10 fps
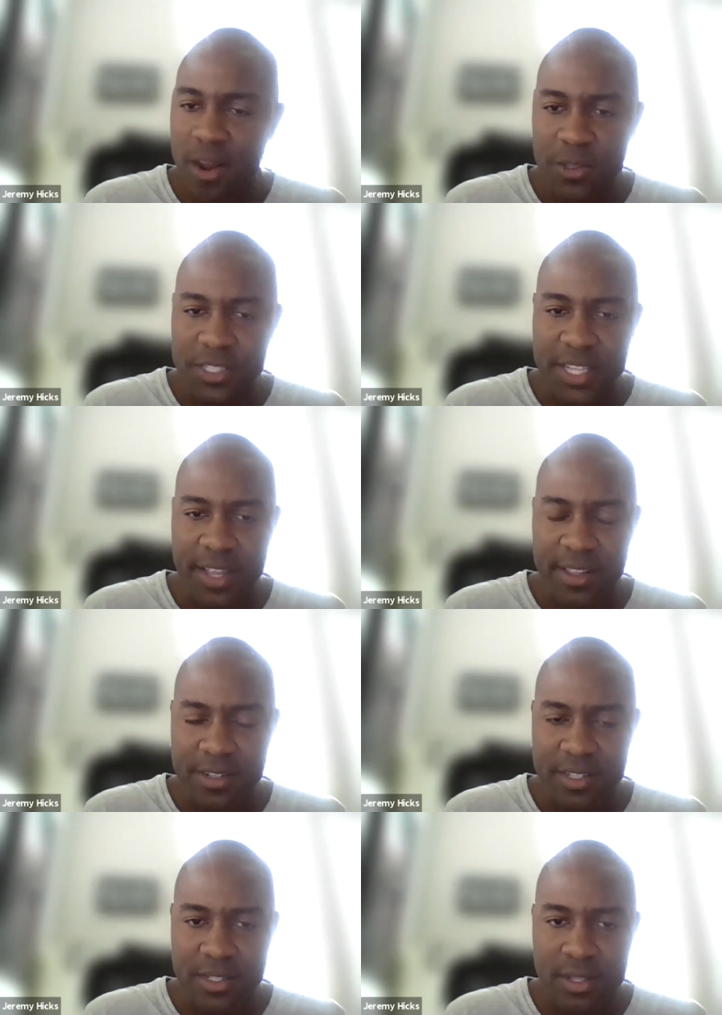of
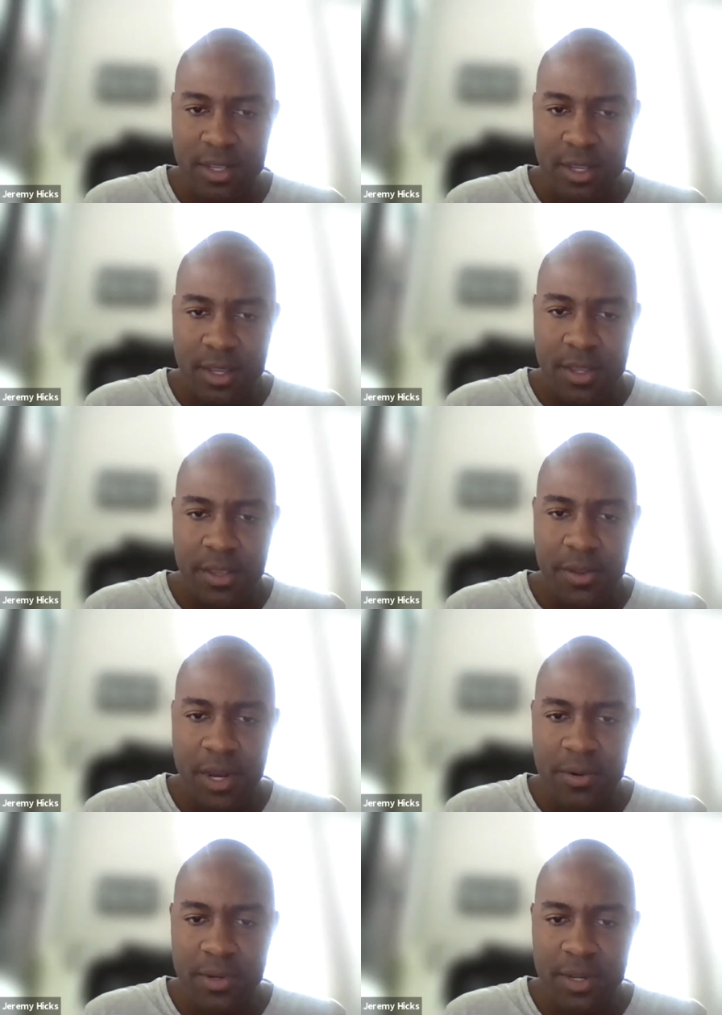wholesalers, you
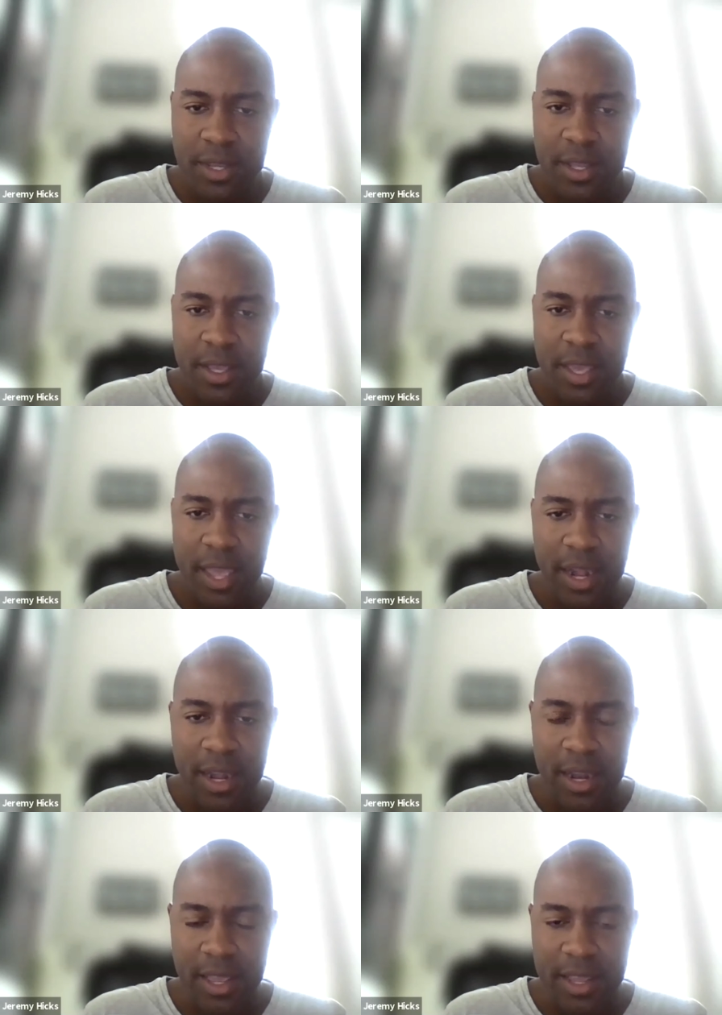know,
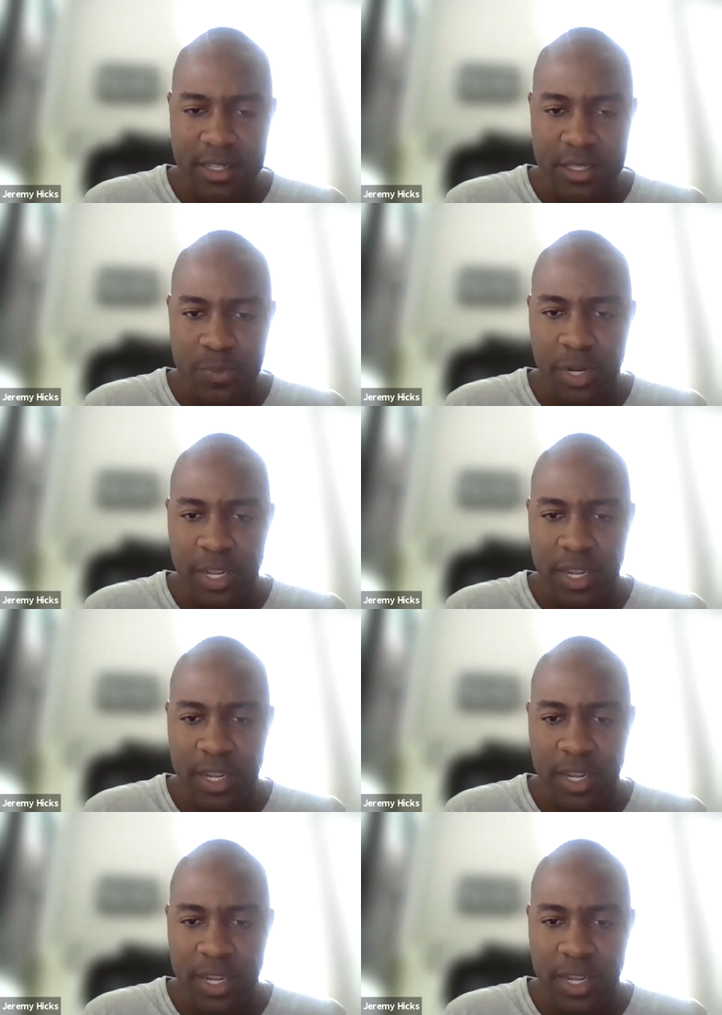and just put